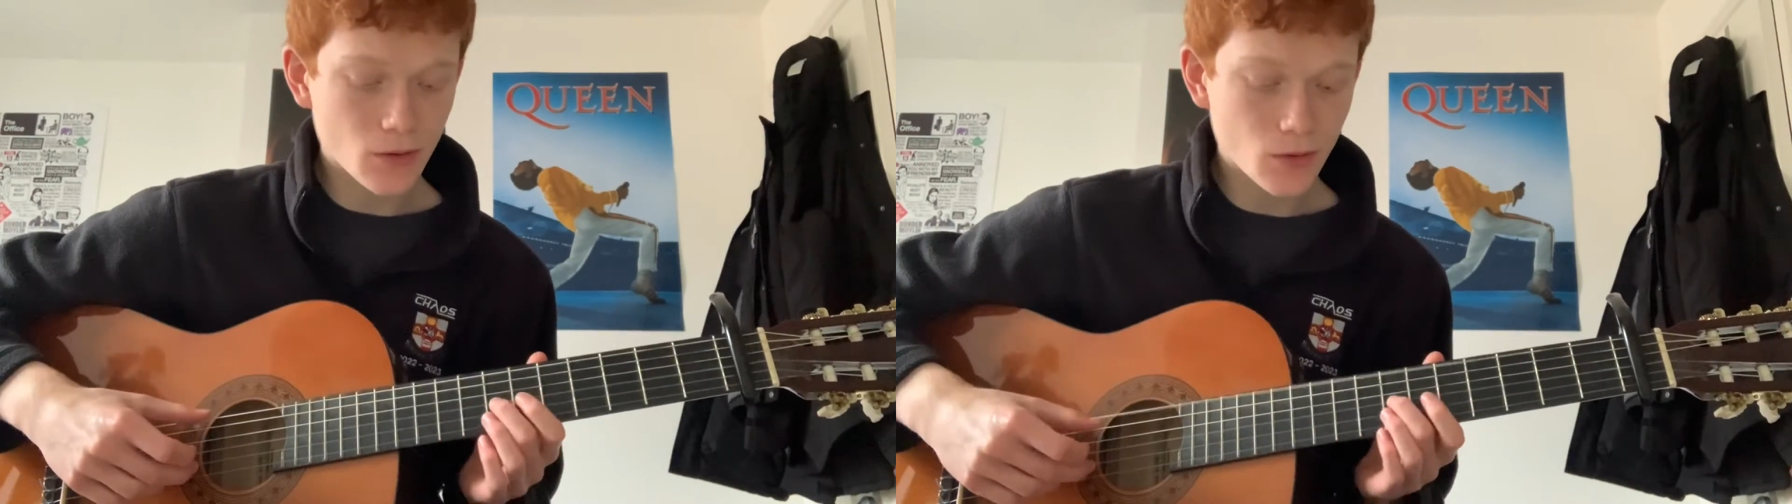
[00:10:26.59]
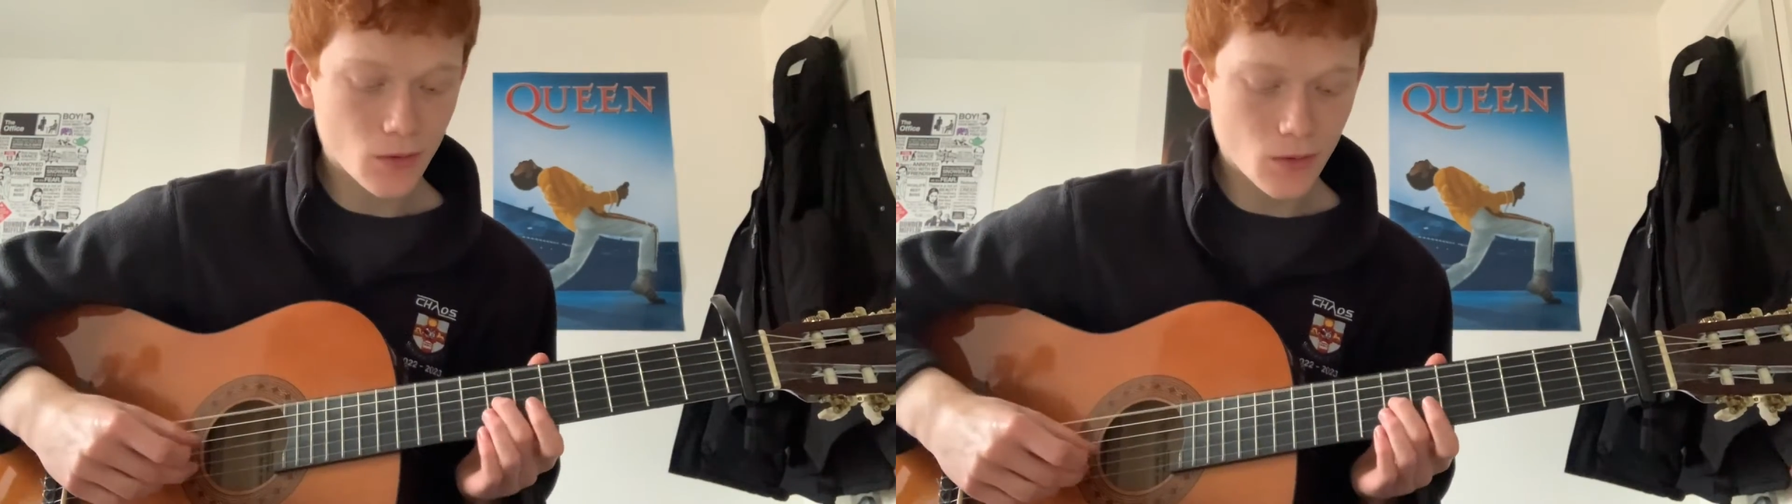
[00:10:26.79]

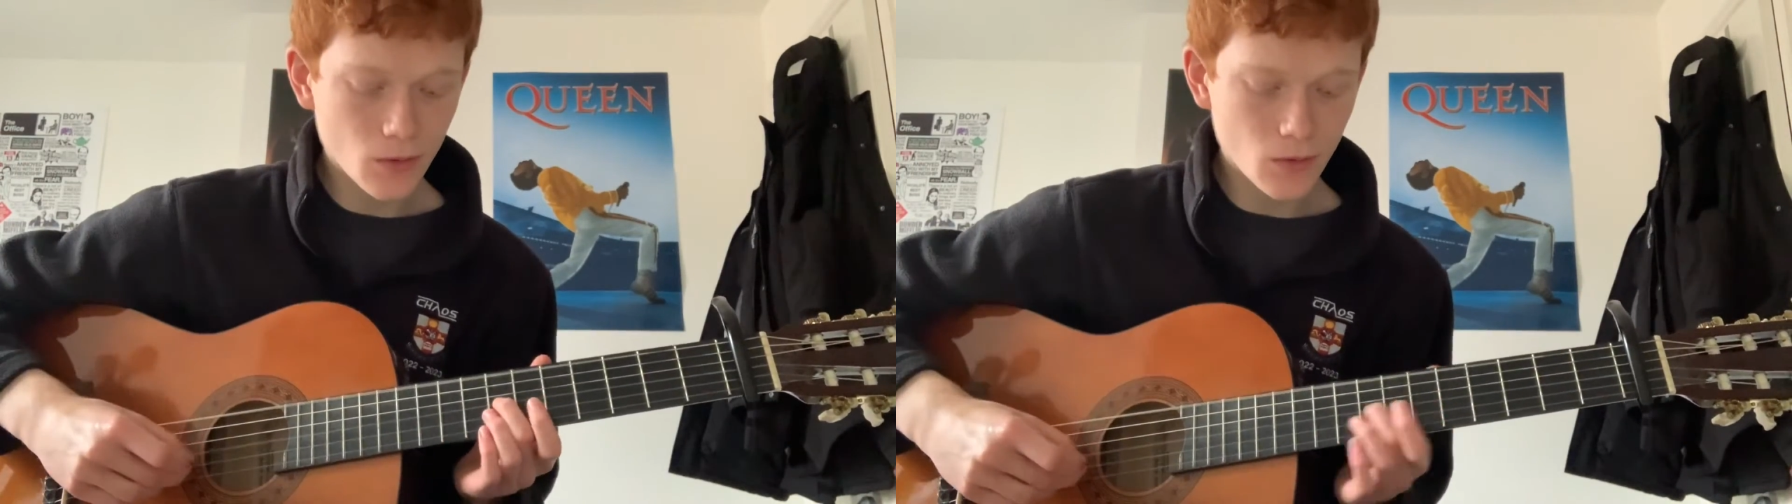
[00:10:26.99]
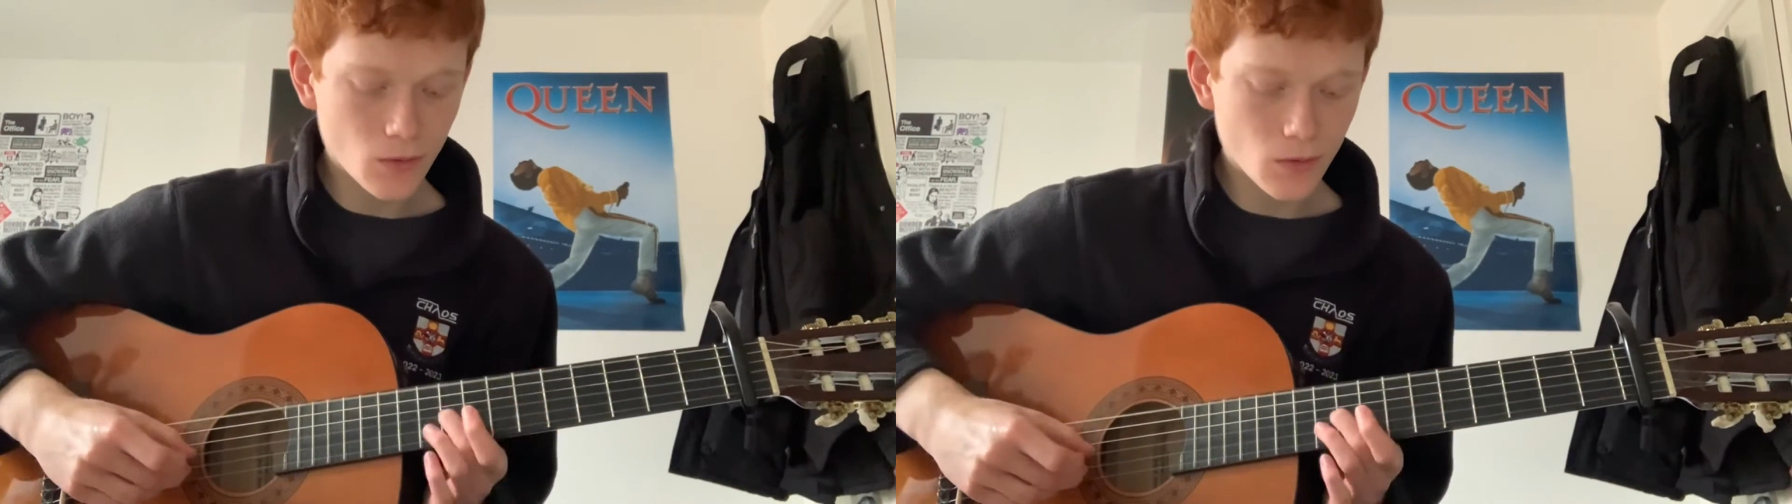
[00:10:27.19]

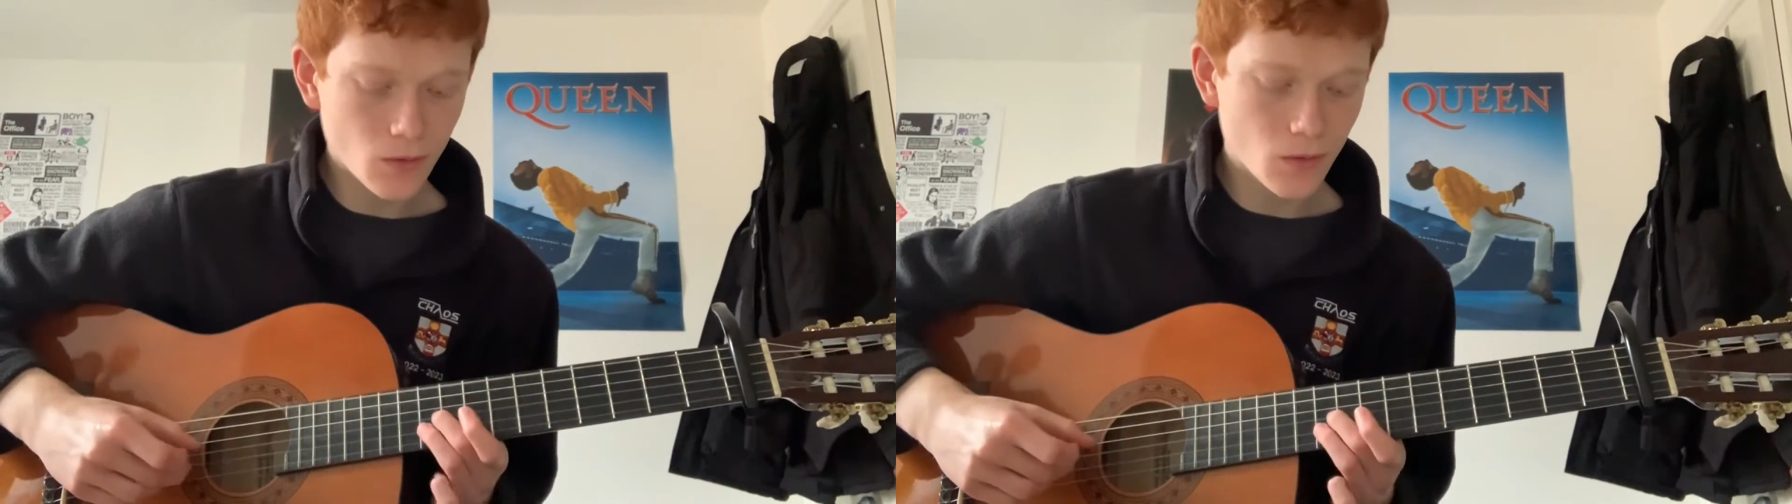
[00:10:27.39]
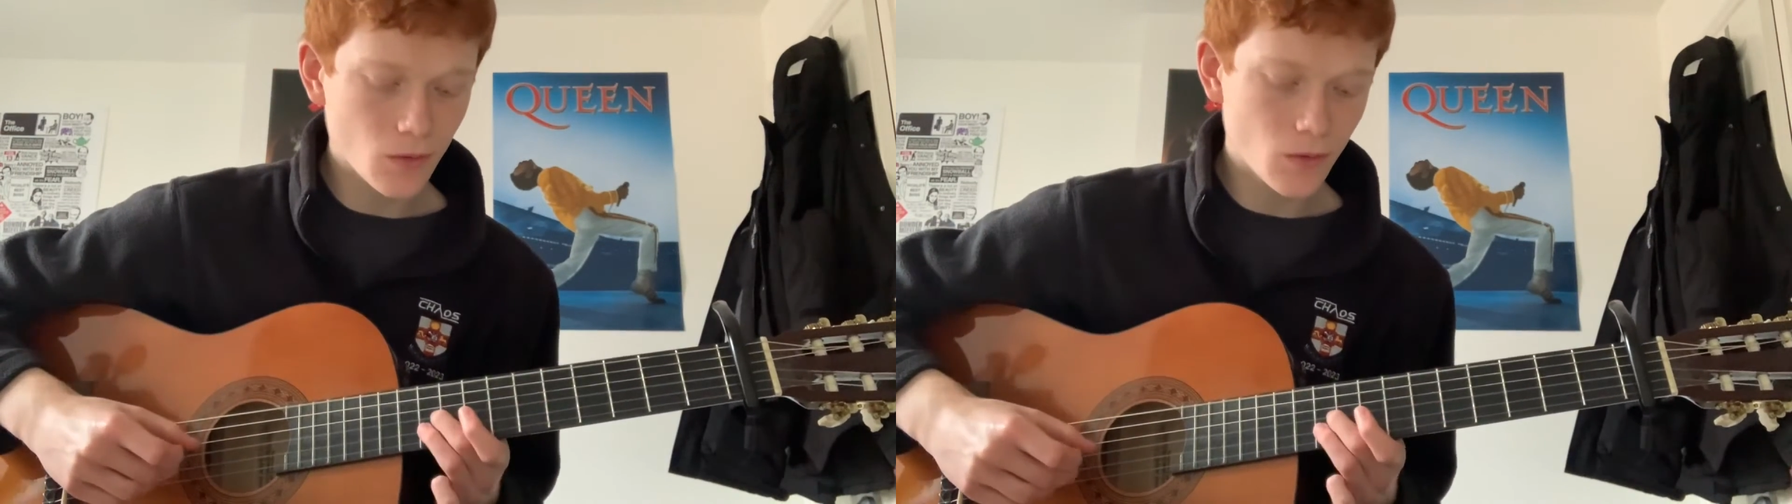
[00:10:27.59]

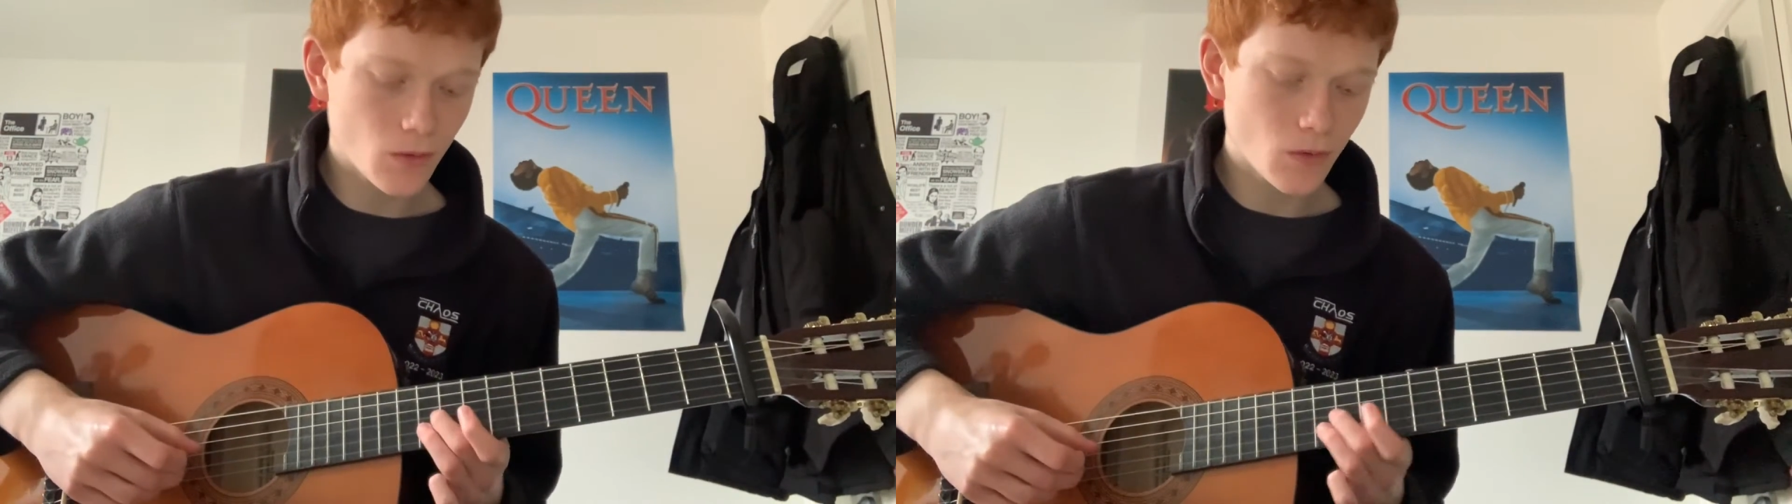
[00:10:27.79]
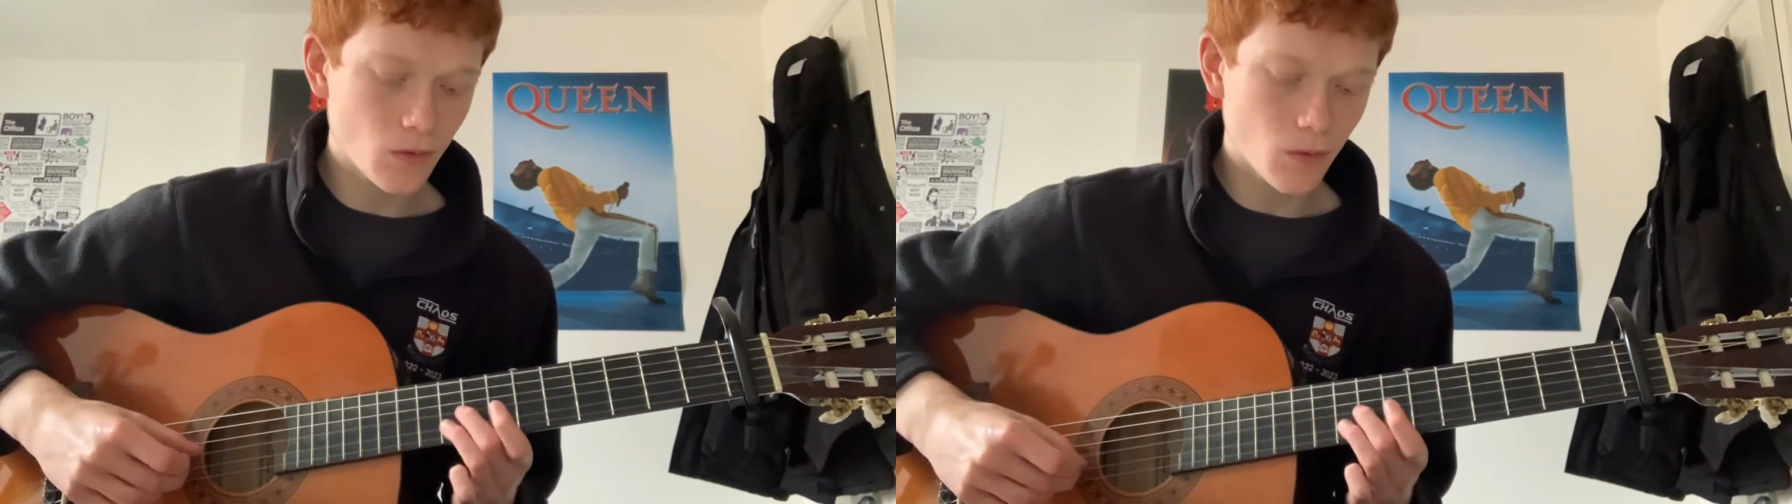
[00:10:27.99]

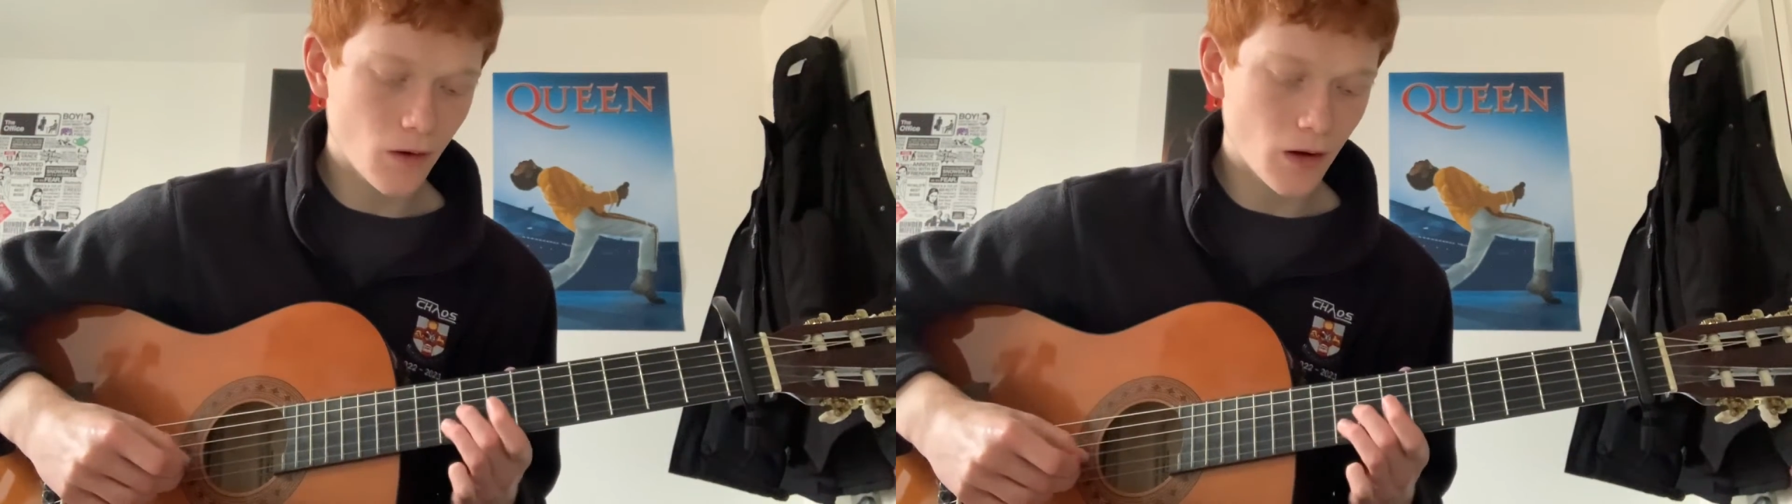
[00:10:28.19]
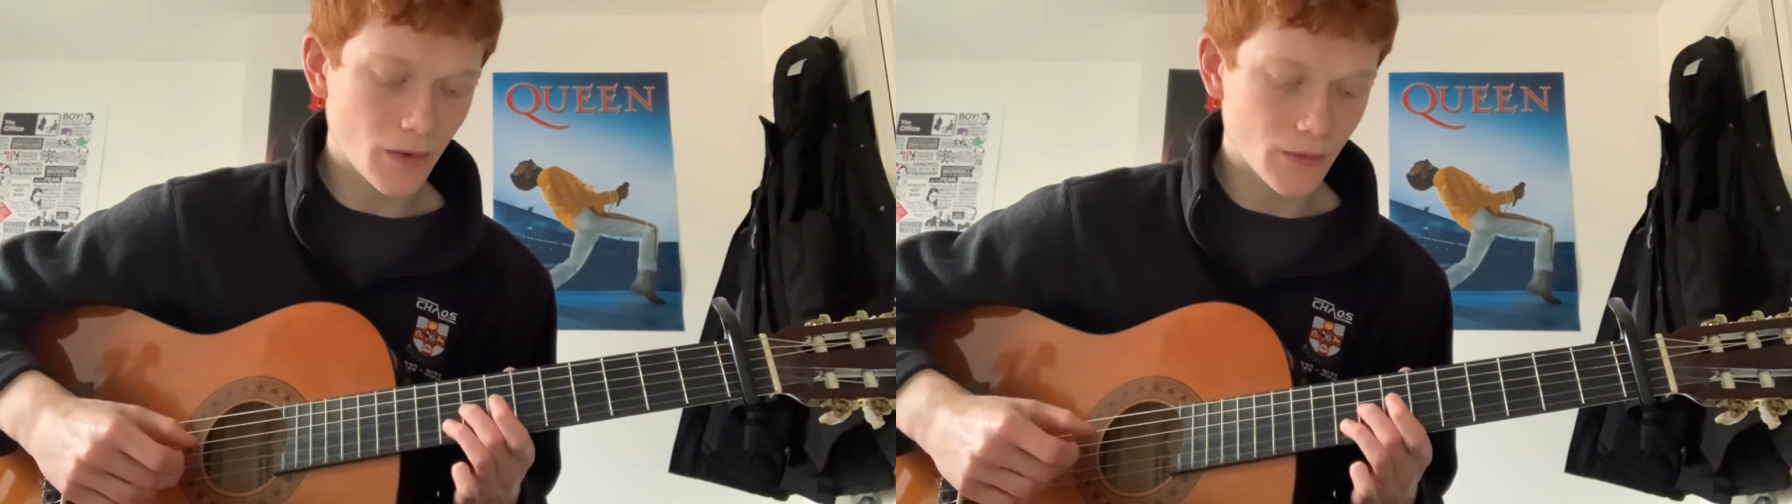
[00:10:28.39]
cool
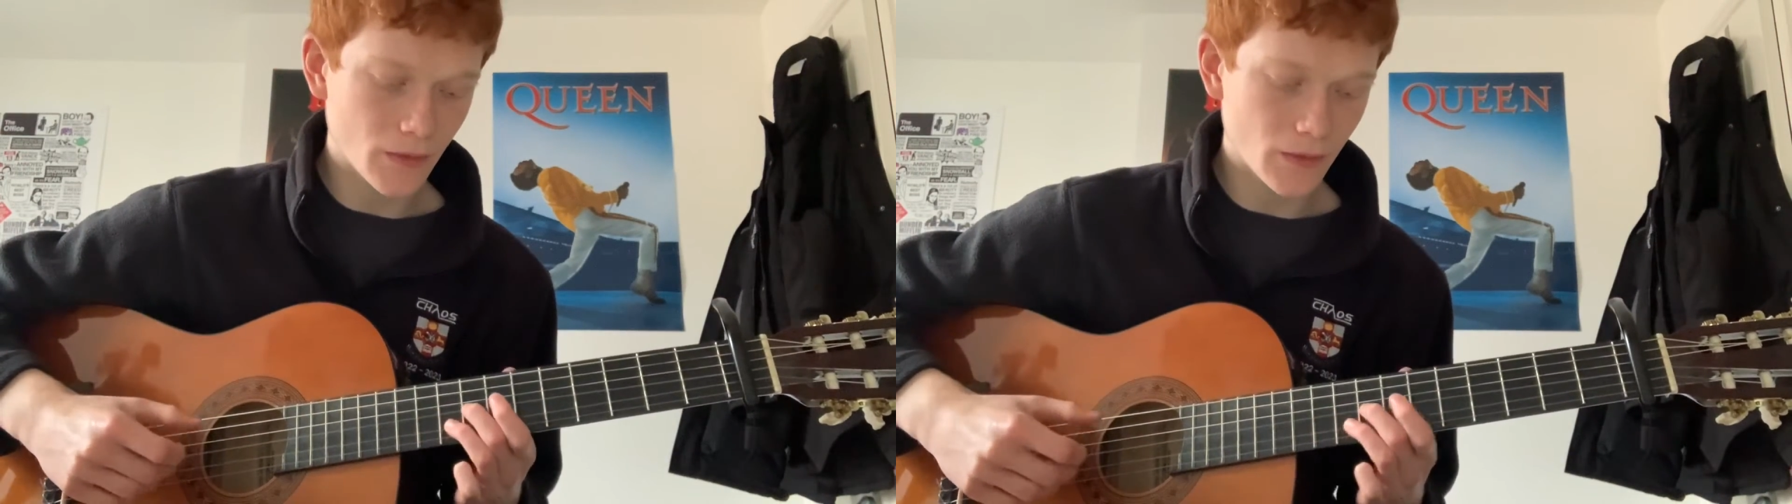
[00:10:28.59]
water